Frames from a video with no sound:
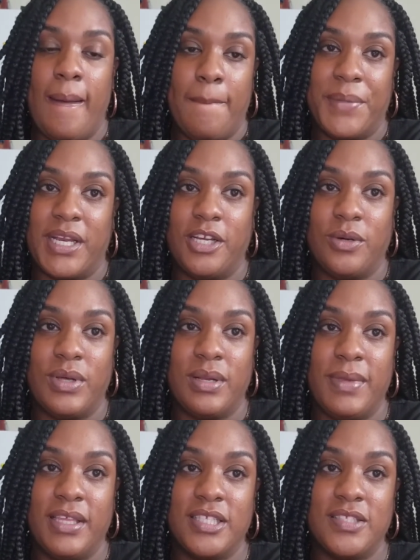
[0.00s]
But I don't want to
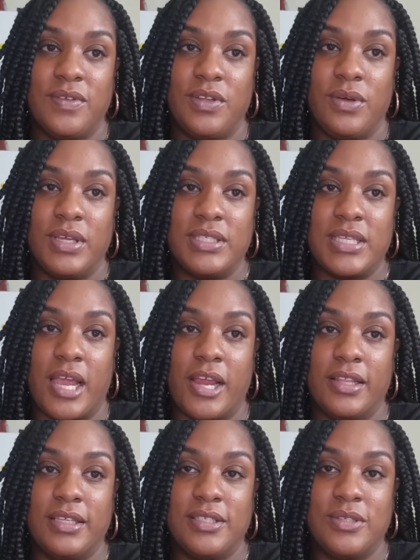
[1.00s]
make this video
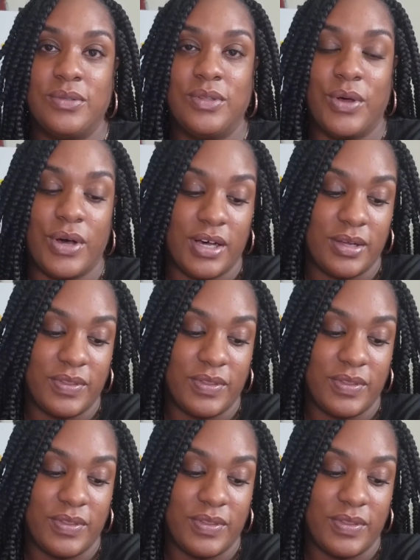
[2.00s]
entirely too long.